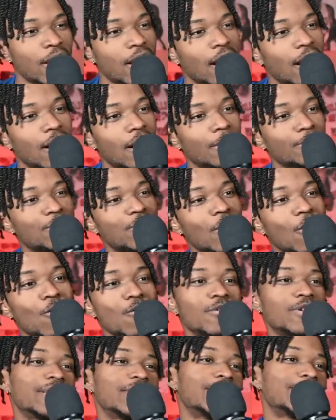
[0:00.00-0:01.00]
Um,
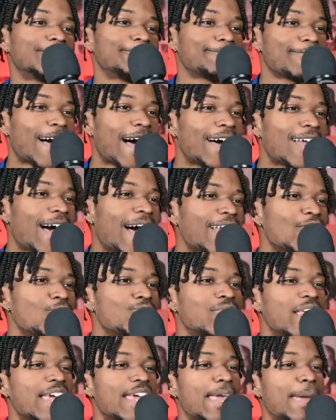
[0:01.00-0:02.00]
so I, I
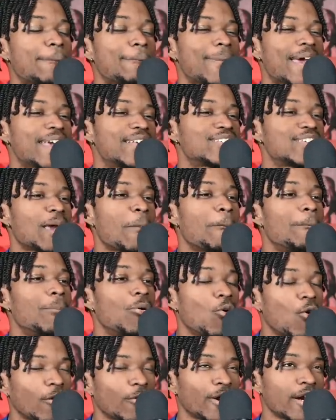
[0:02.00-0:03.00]
don't think it makes it
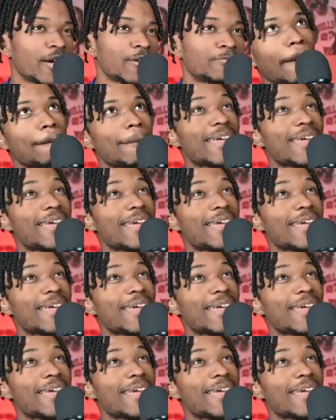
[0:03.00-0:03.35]
boring